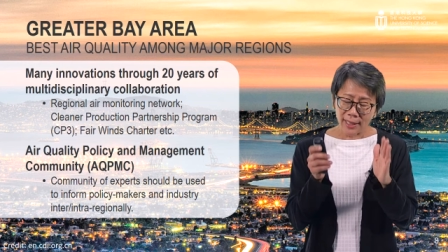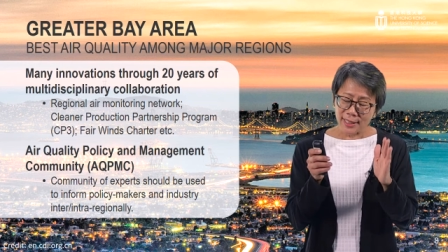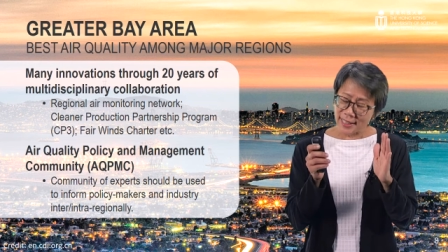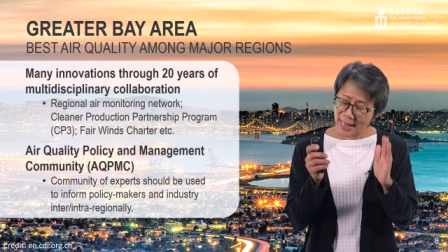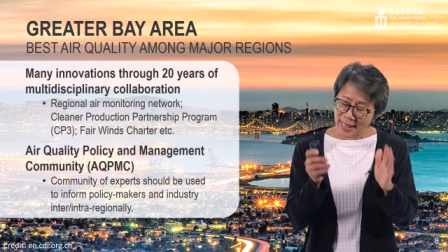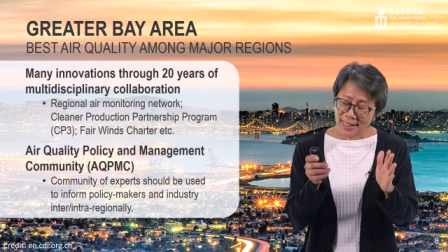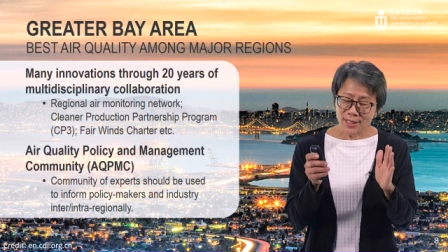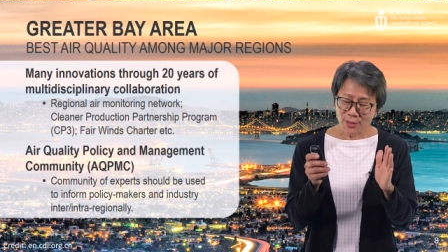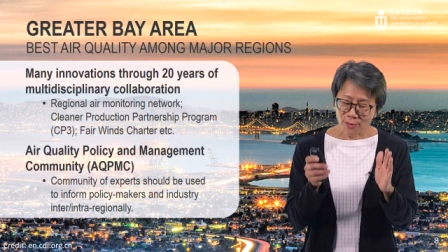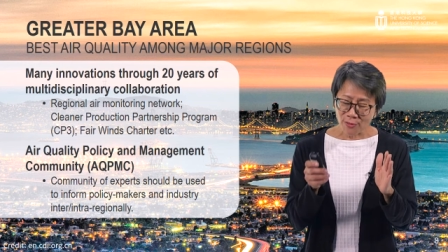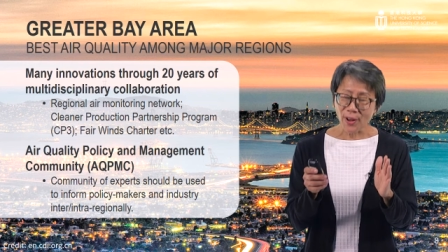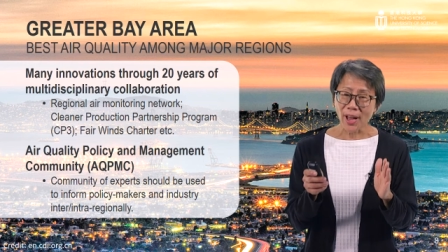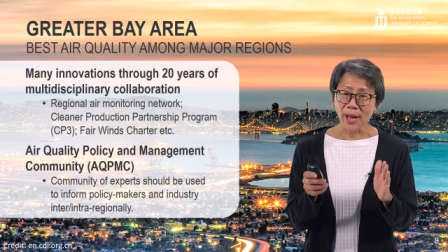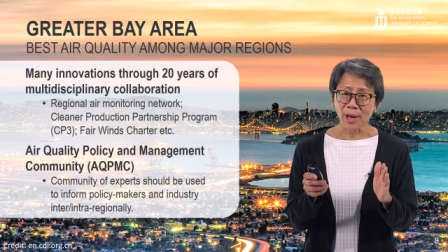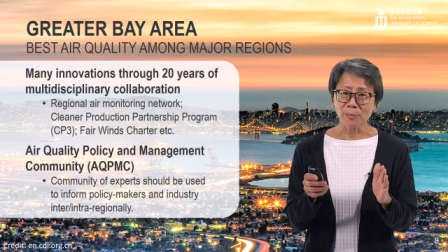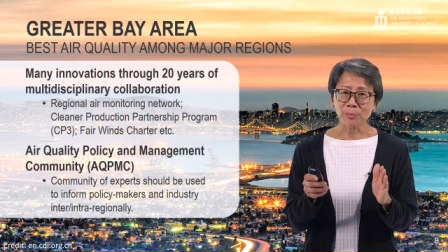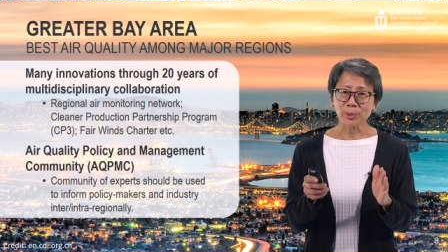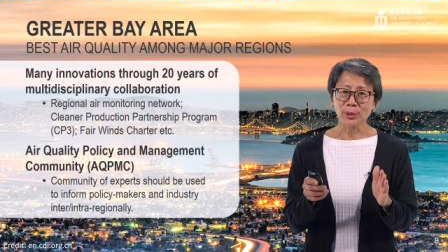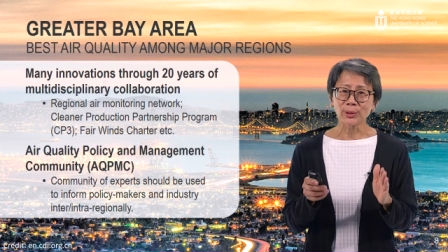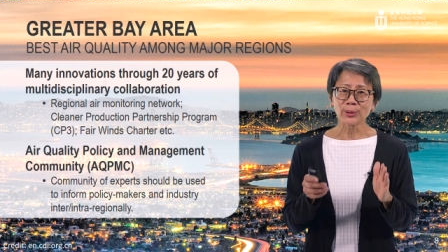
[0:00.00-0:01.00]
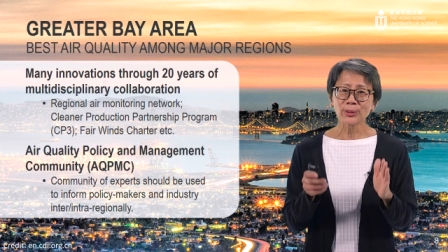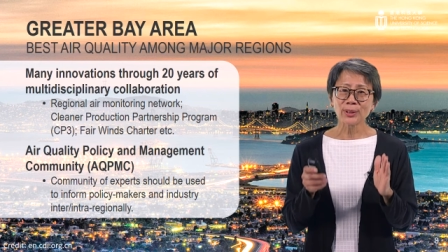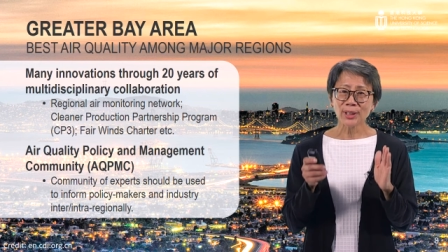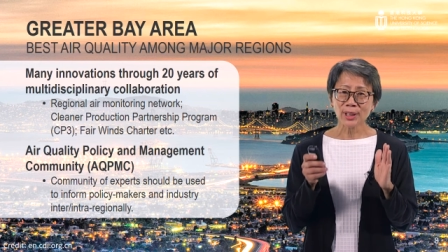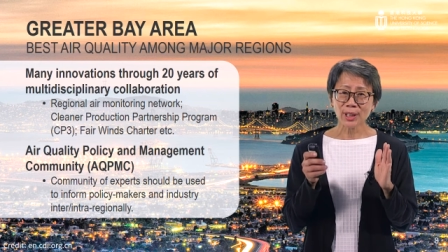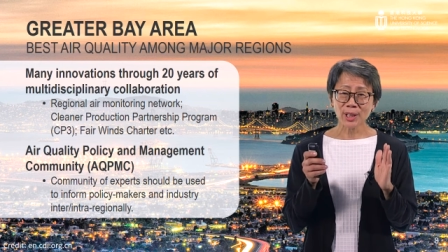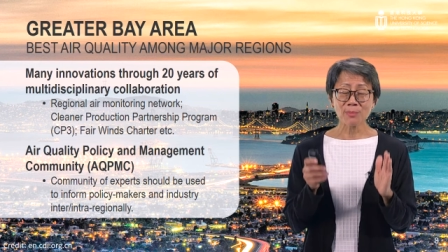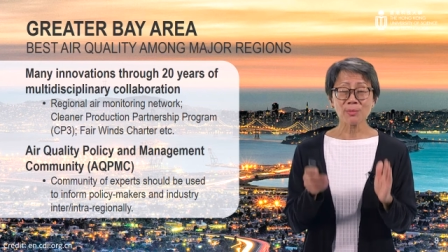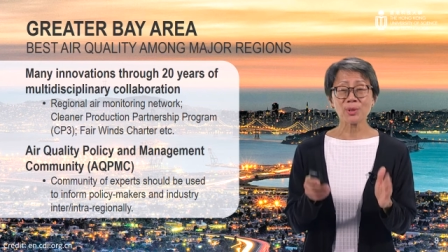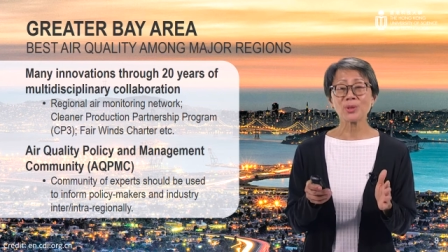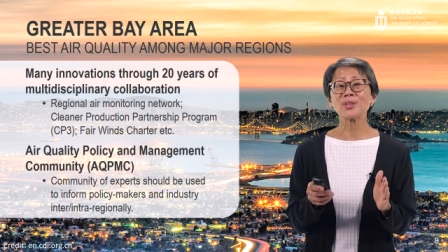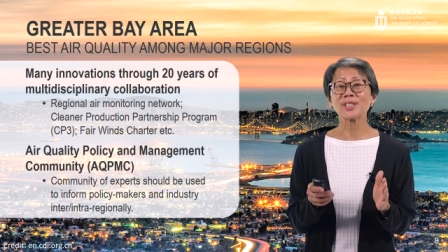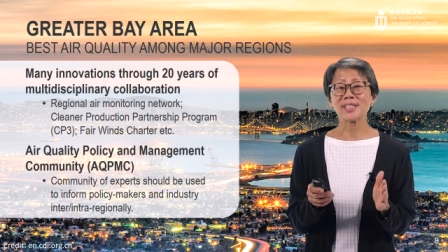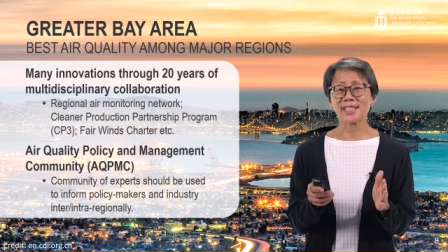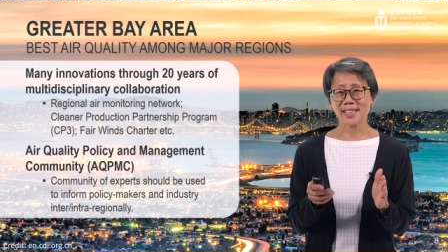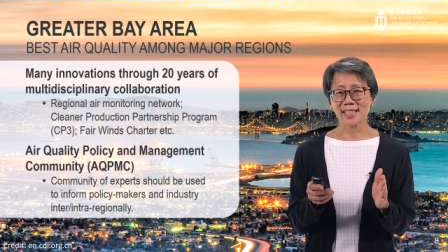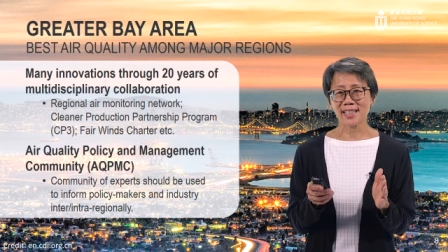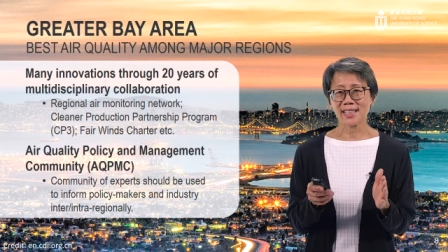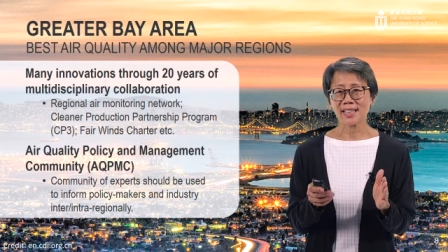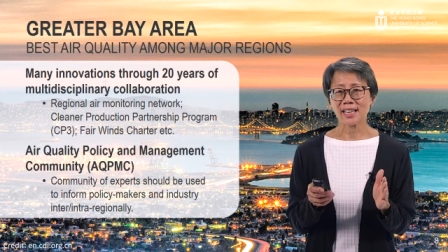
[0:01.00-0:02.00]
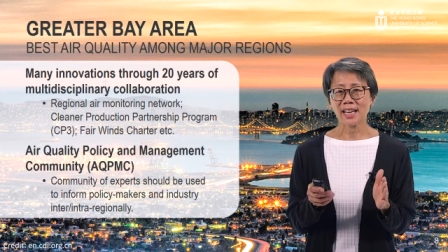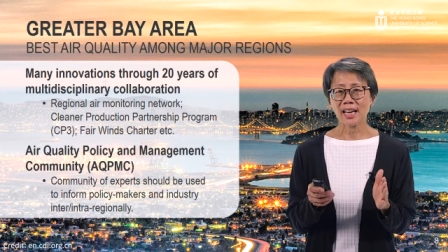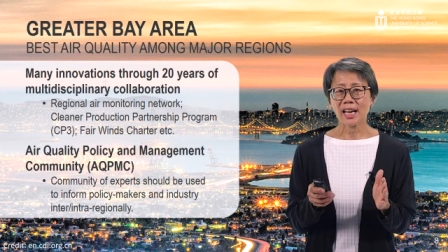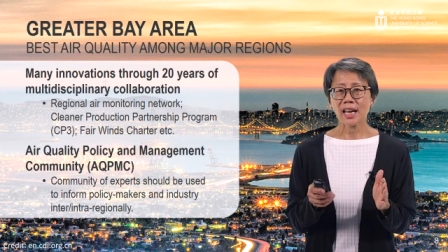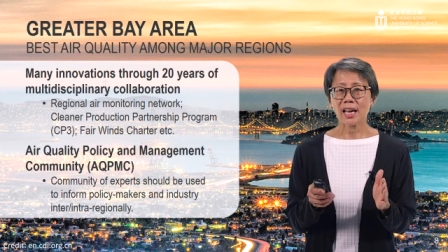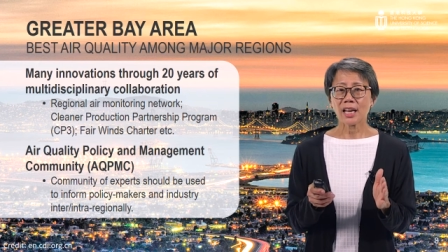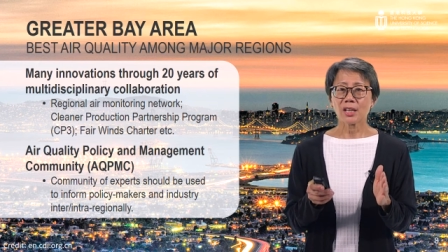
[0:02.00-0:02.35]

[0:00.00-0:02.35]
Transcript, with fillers: identifiable community.